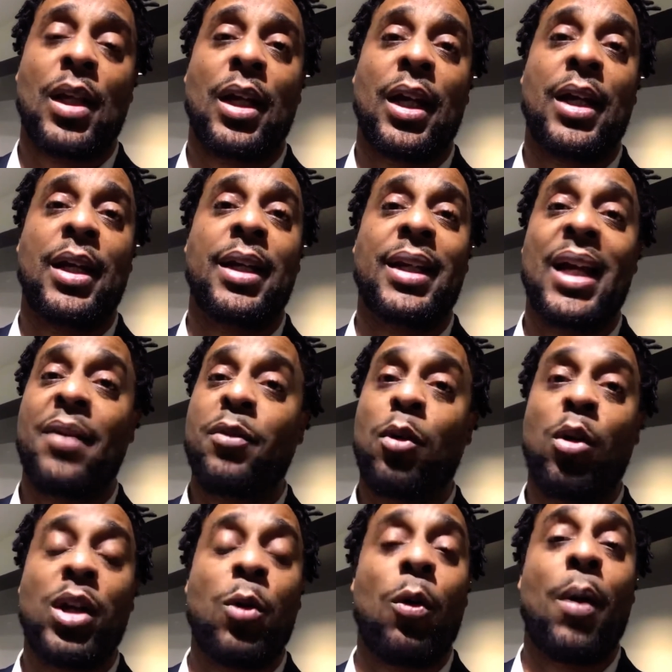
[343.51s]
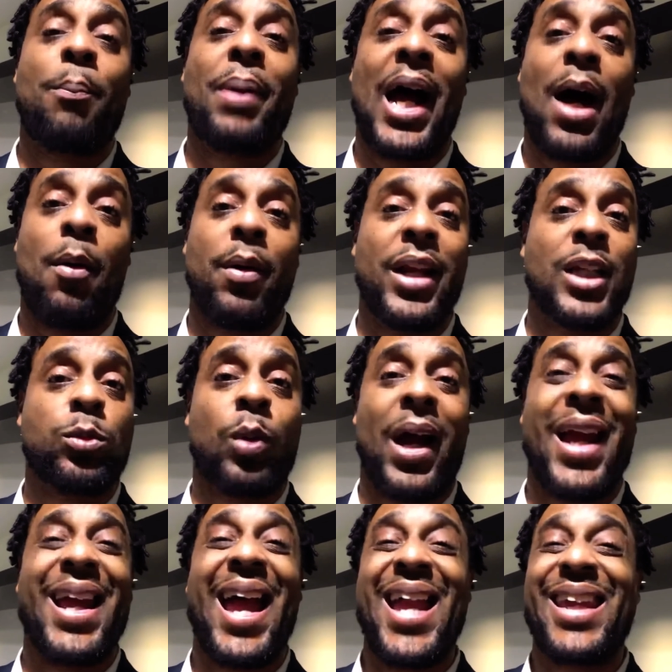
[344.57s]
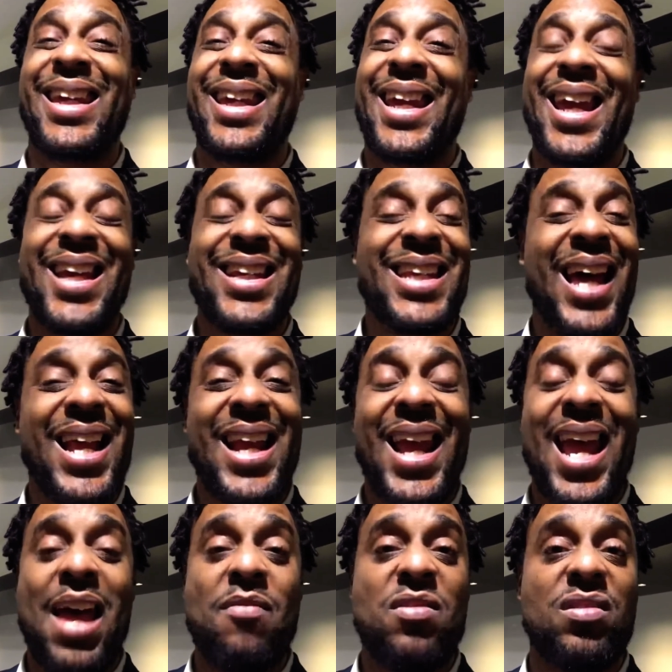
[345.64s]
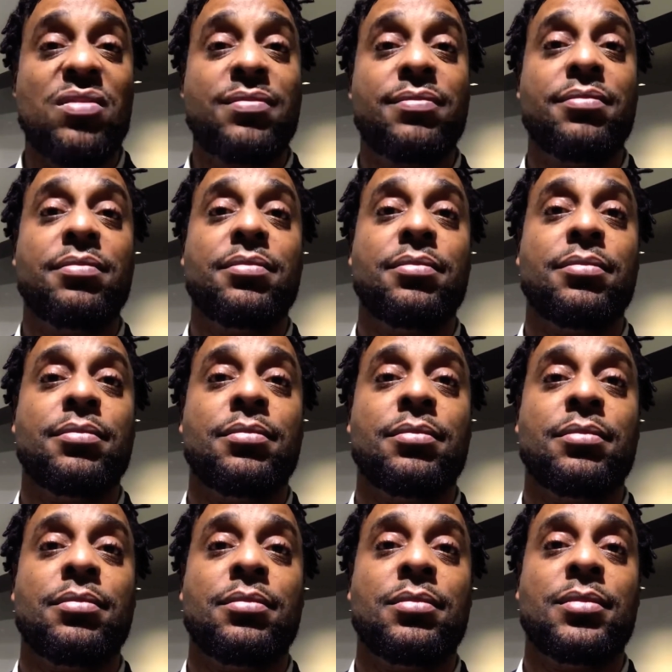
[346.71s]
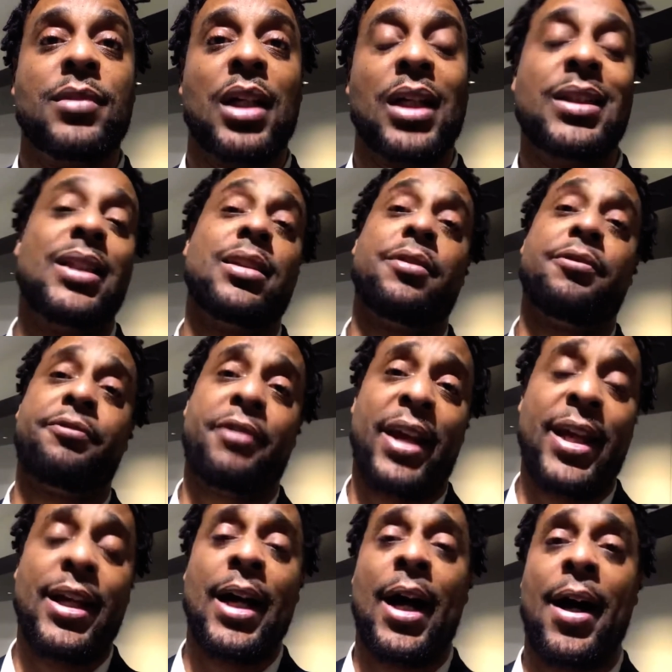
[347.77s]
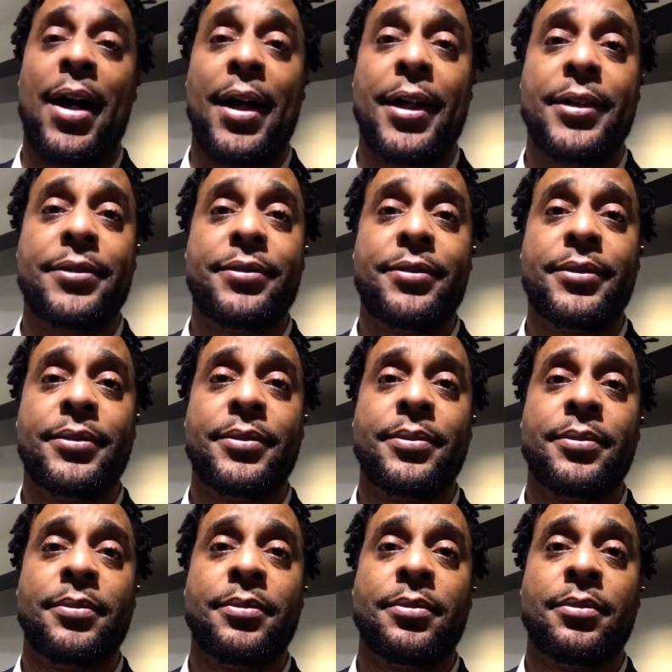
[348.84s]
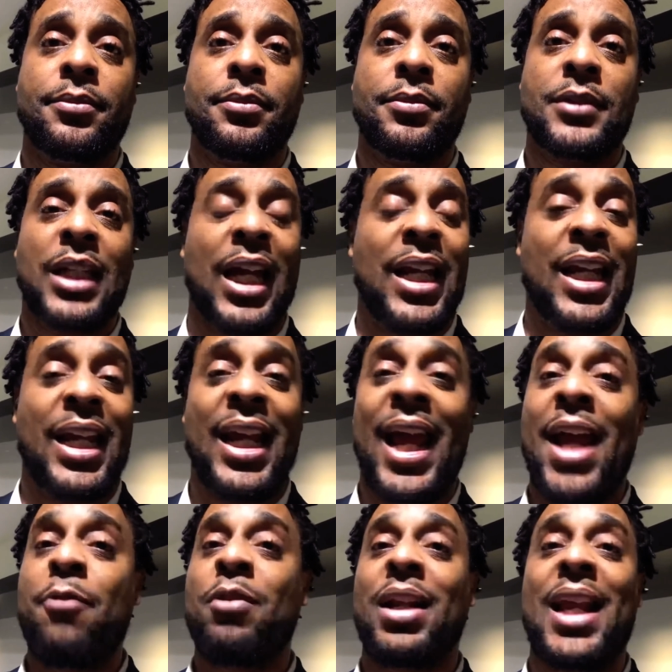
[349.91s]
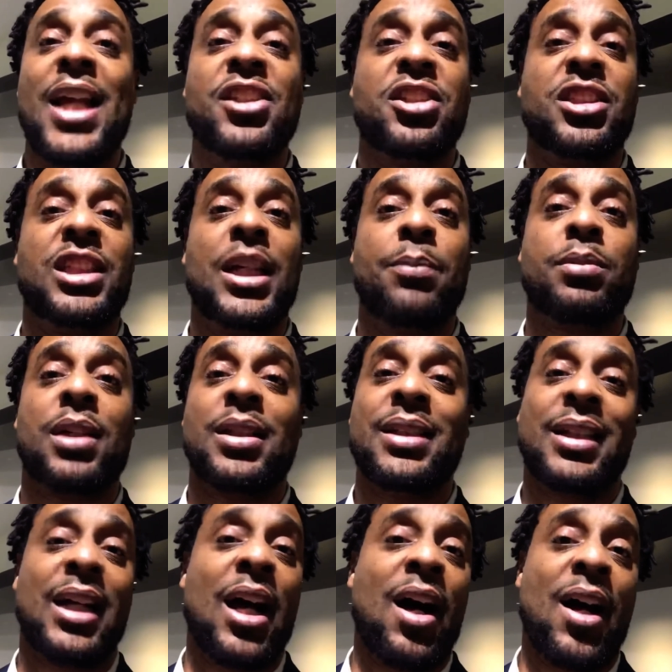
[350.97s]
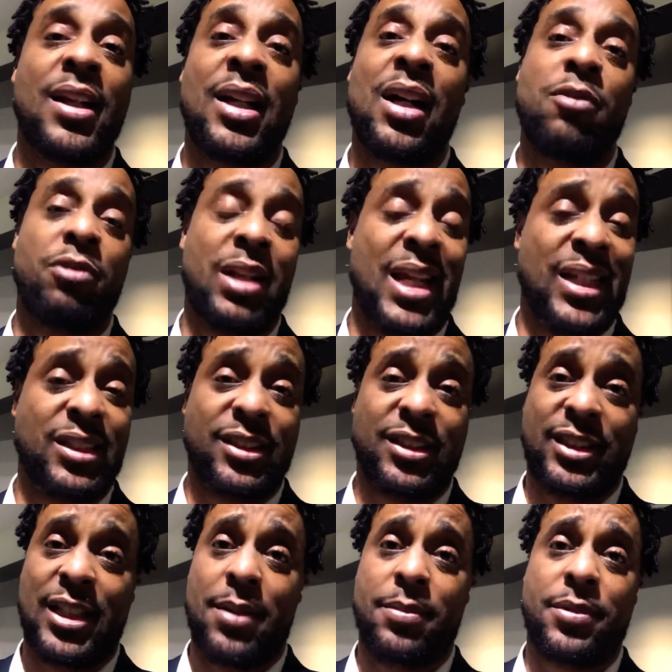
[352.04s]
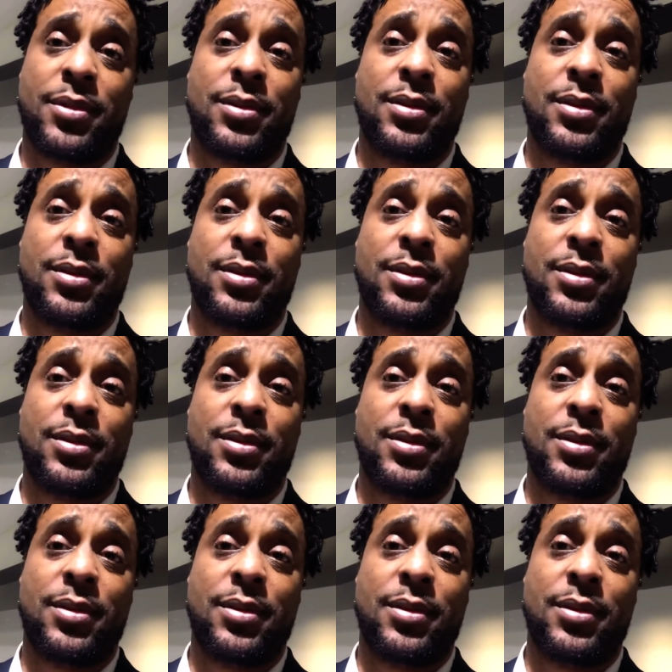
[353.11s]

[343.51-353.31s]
And the devil only want power. That's why he got kicked out of heaven. Because he's a fake God. And he hate relationships because the God love relationships.